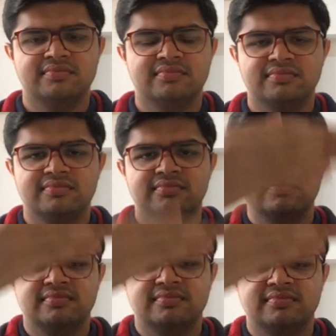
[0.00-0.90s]

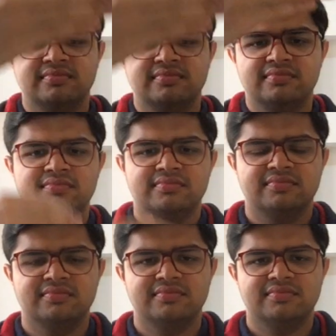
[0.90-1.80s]

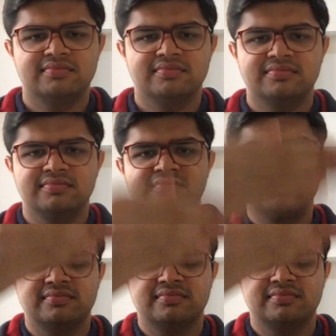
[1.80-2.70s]

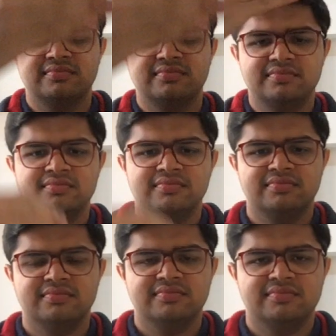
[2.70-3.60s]
No one is speaking in this clip.